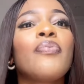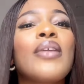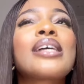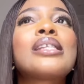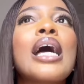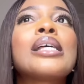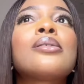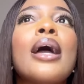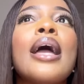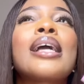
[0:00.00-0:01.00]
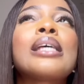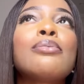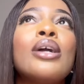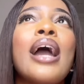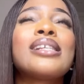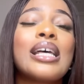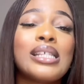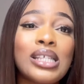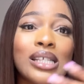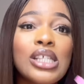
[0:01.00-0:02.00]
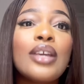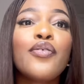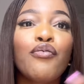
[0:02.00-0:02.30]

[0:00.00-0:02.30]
except you guys are seen